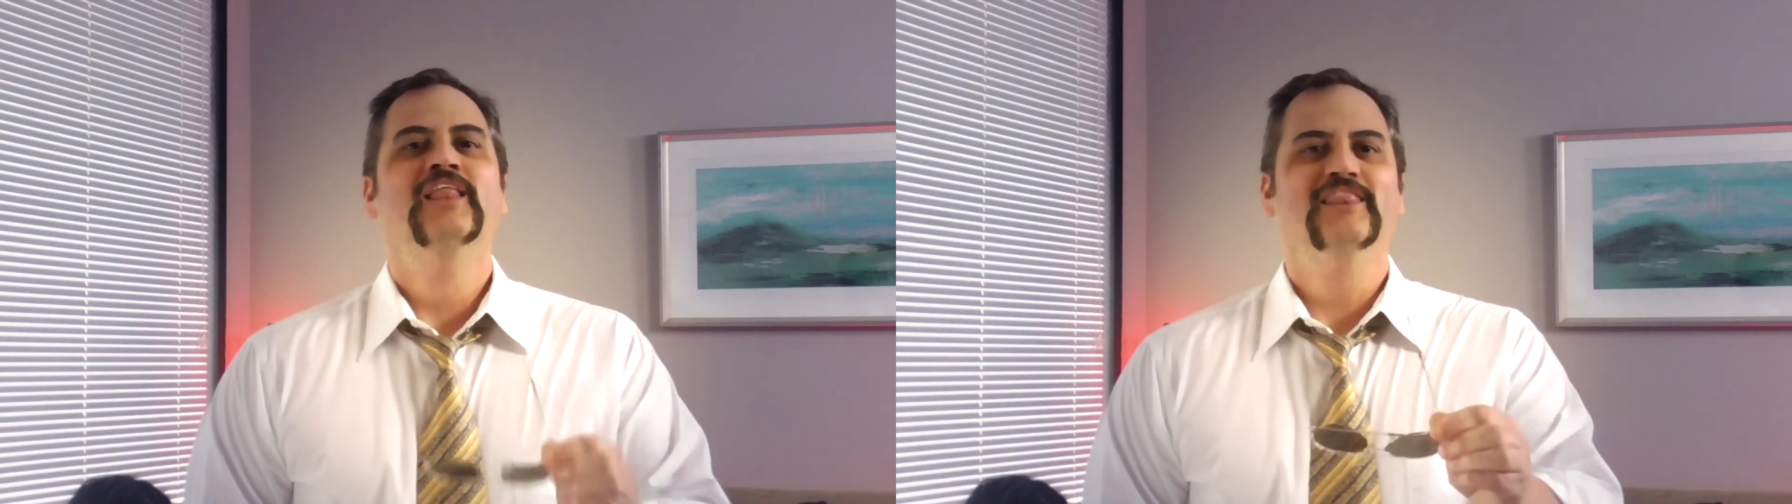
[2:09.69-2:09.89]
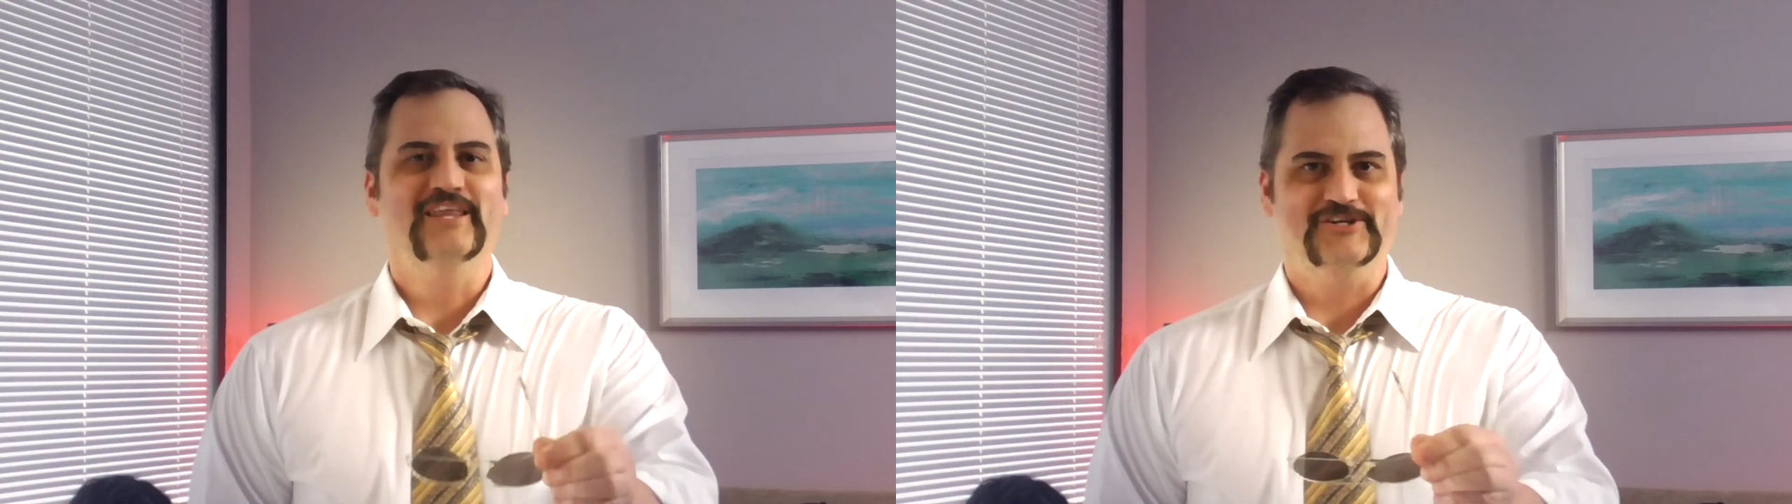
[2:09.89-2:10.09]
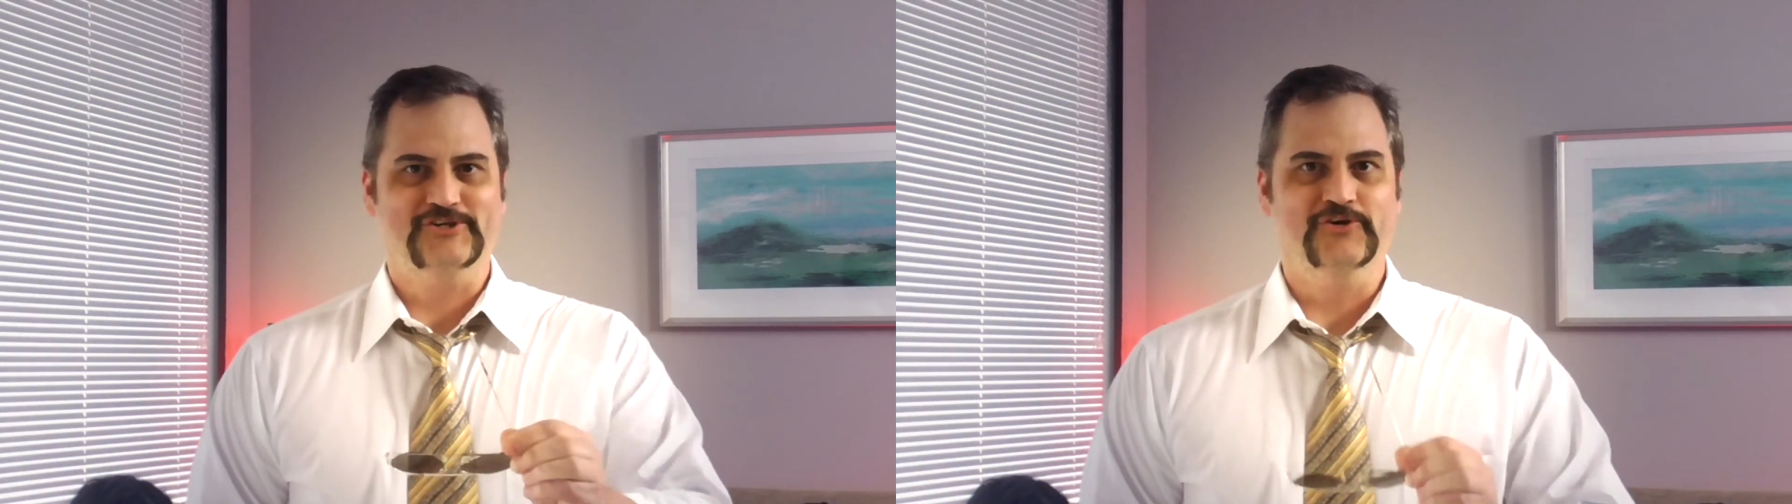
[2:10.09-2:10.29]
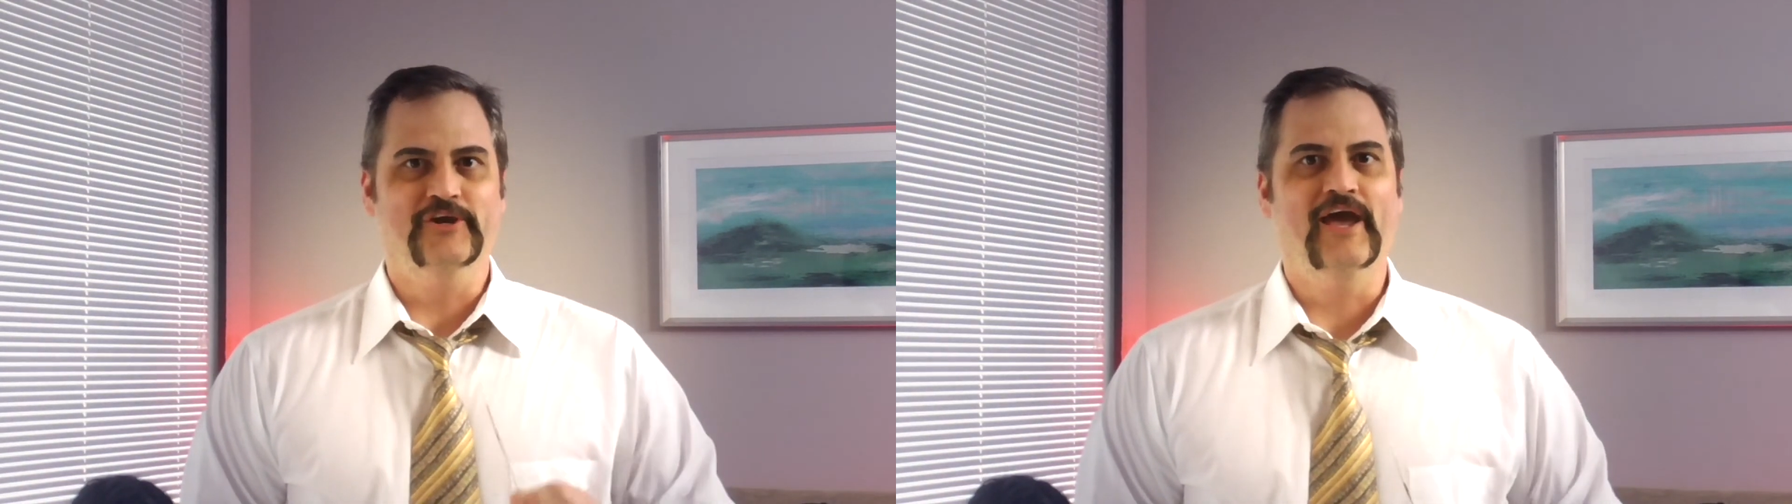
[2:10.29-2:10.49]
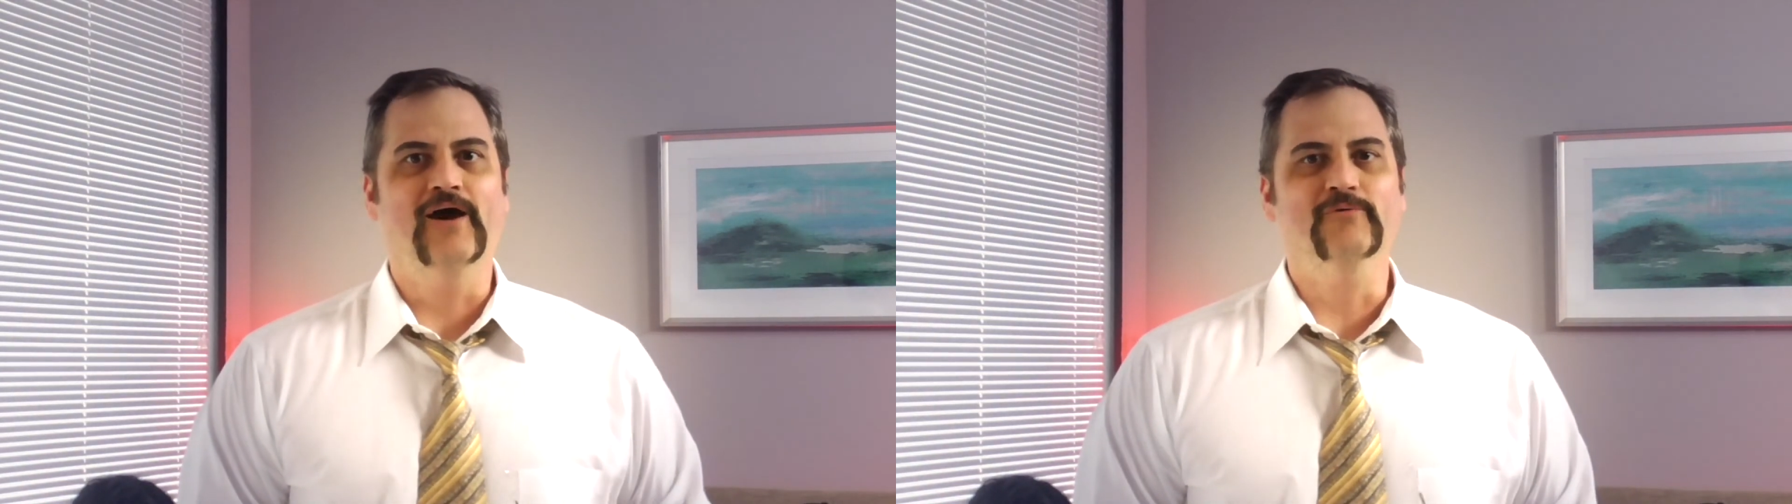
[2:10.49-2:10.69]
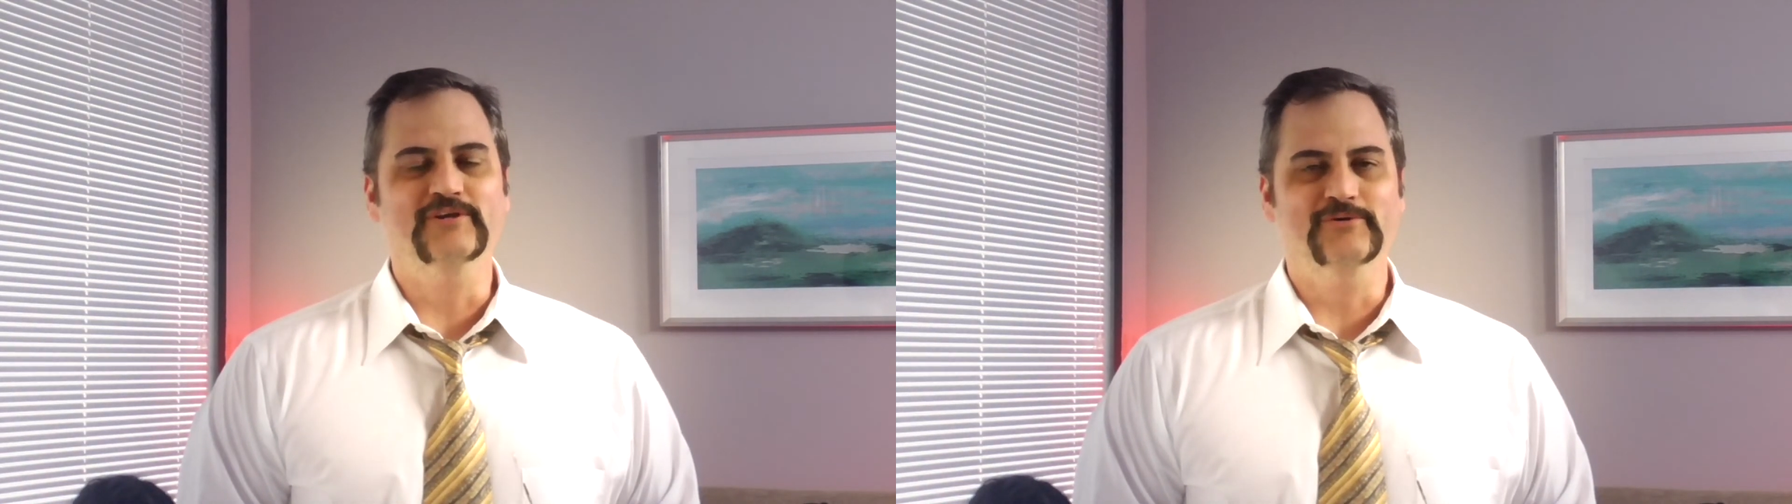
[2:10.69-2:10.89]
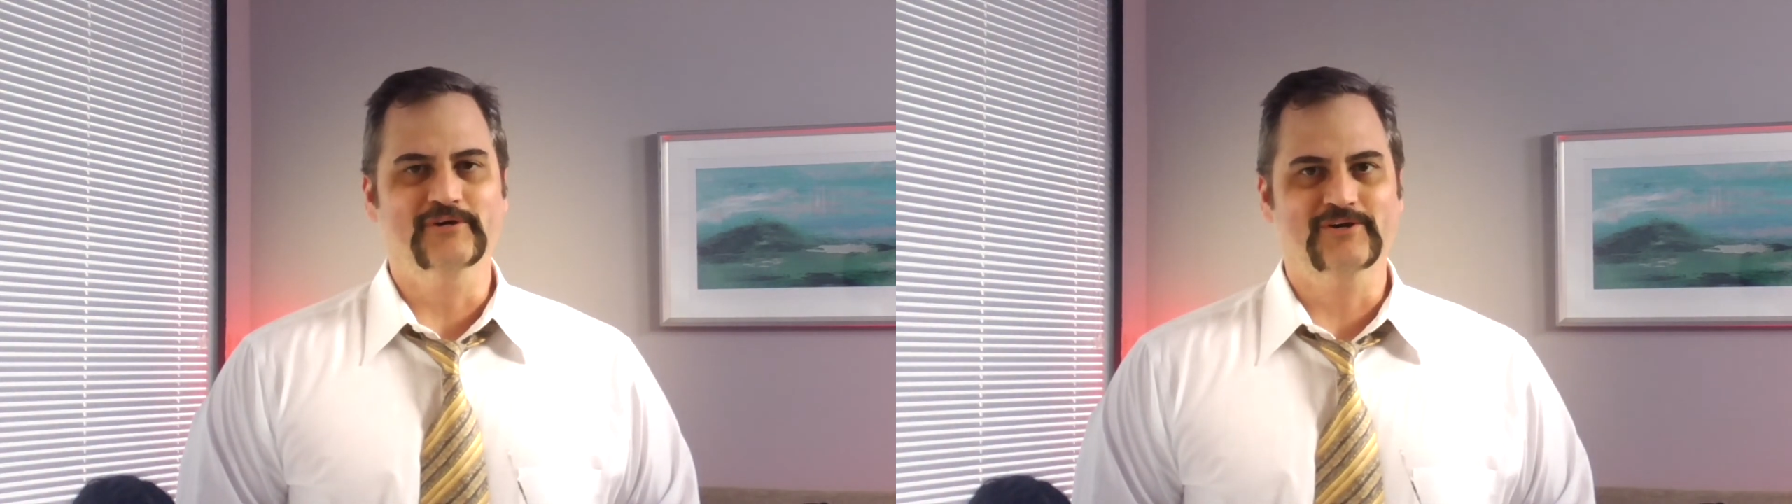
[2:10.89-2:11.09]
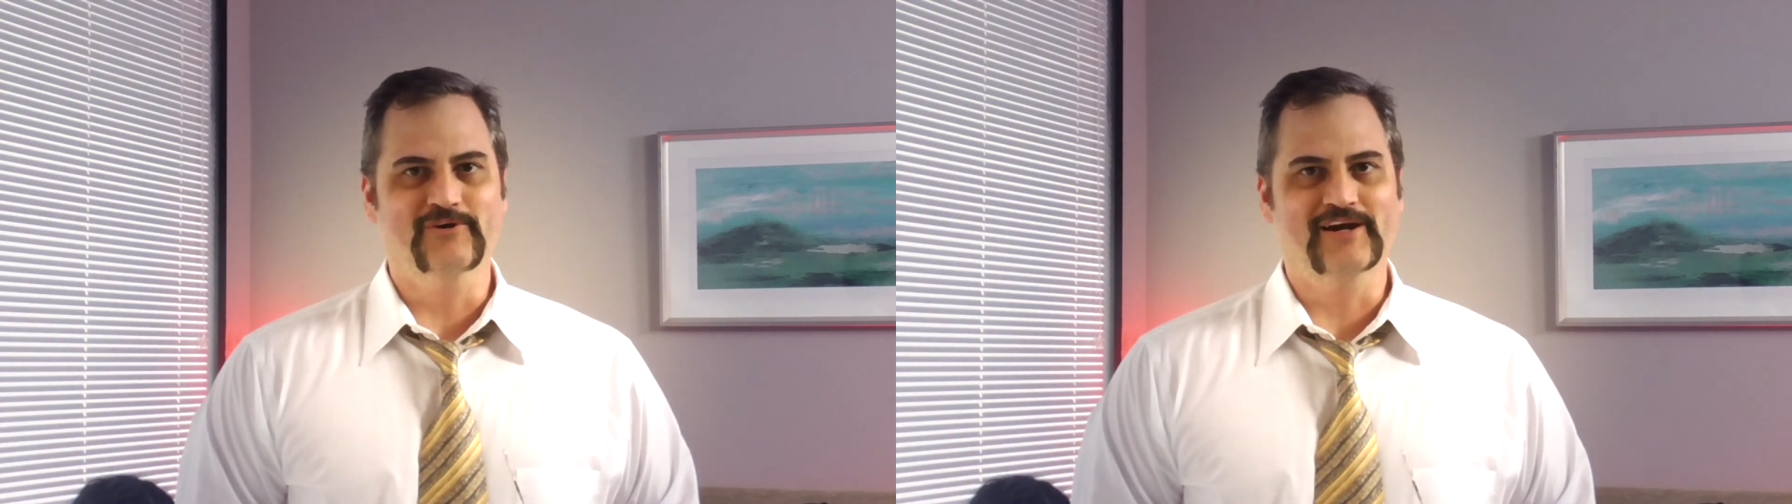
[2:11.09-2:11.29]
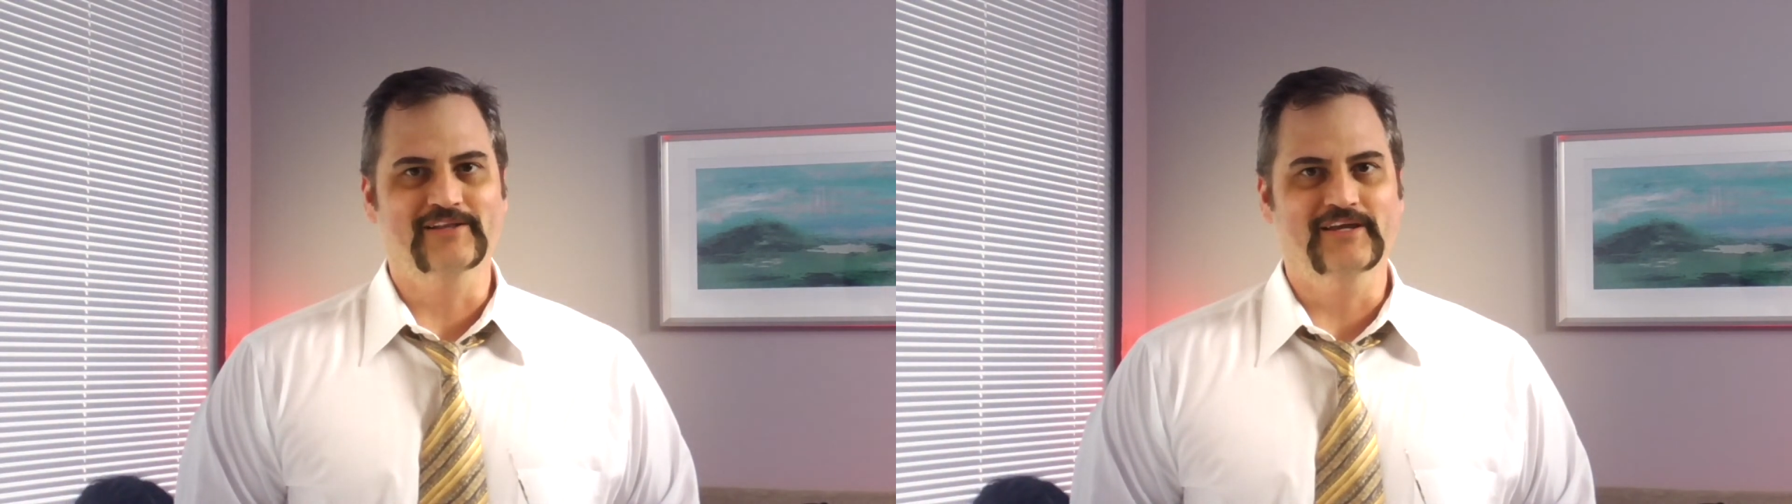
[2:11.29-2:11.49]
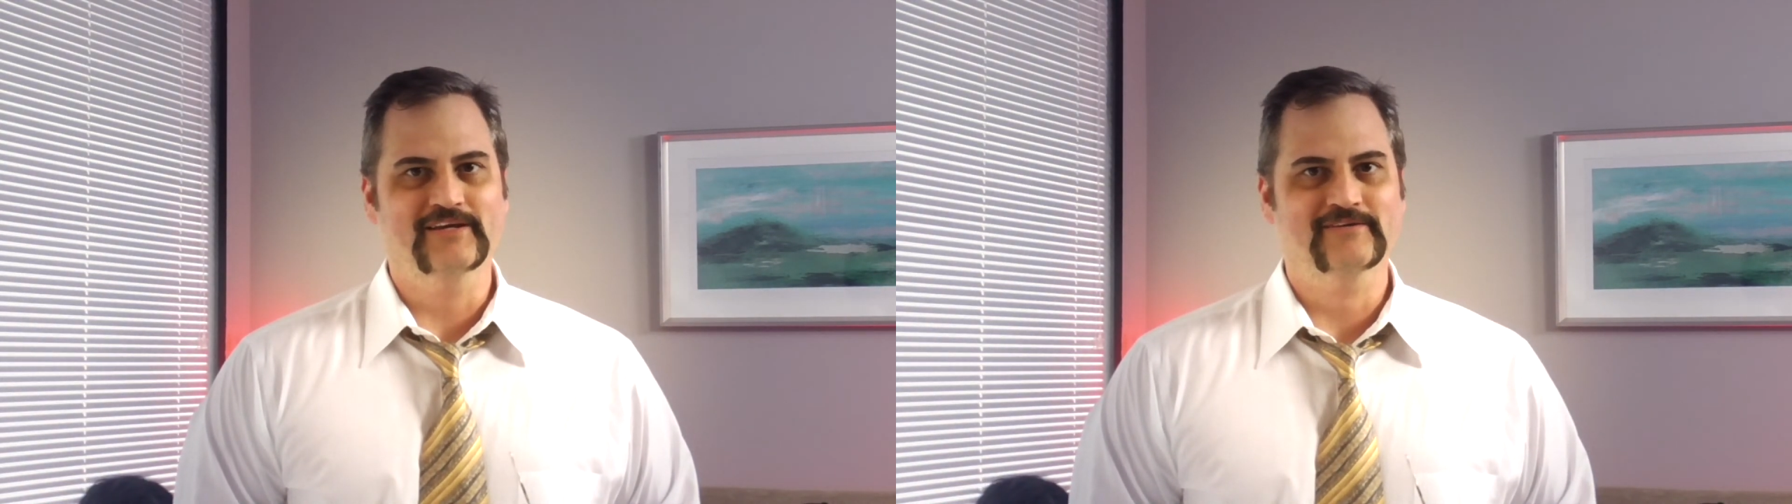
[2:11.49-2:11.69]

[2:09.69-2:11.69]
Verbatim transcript: Let us show you how we do it correctly.